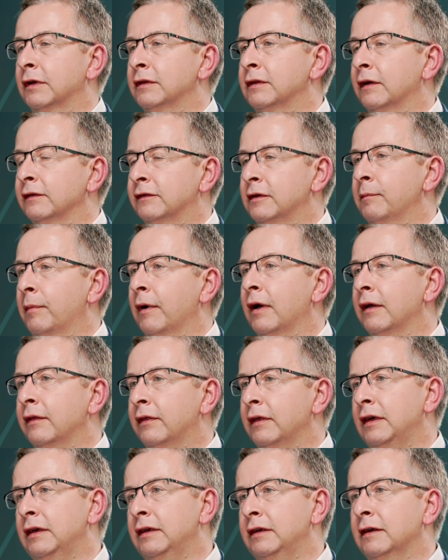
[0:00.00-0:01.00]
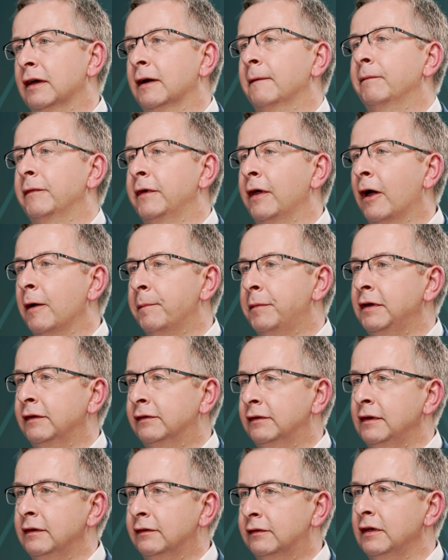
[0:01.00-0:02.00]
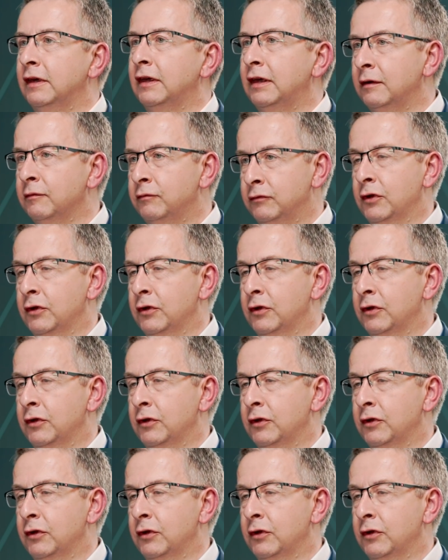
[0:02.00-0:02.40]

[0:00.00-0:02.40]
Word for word: conducted by the um, the IPCC,